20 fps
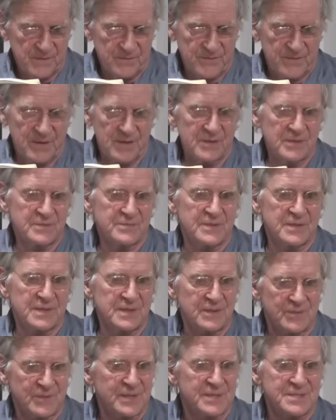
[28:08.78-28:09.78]
You follow?
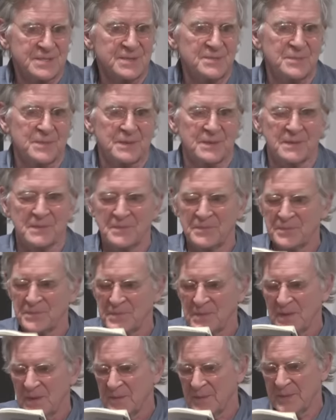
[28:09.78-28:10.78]
Really quite simple.
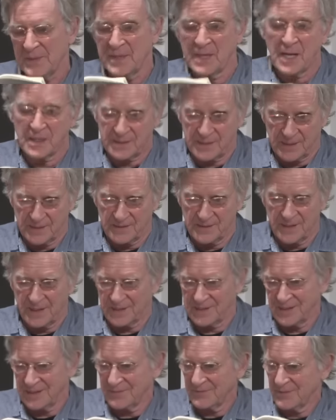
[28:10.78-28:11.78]
I mean, not
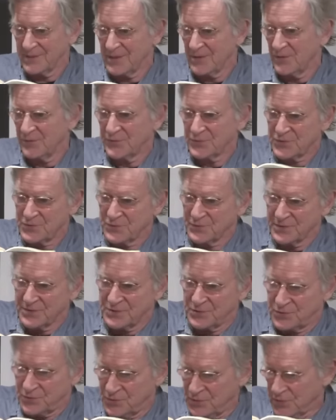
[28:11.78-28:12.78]
that we know for sure
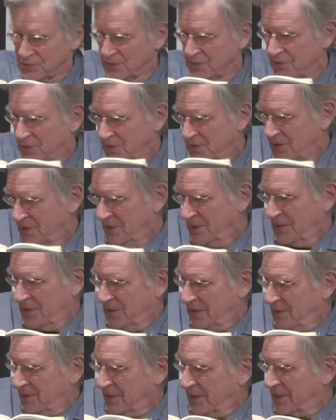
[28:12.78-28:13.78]
it's true.
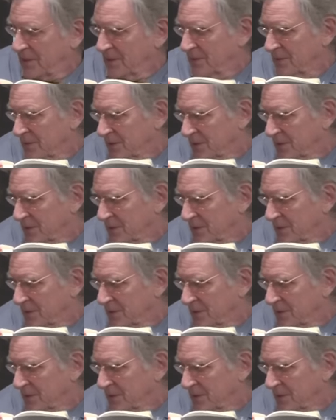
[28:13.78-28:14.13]
We can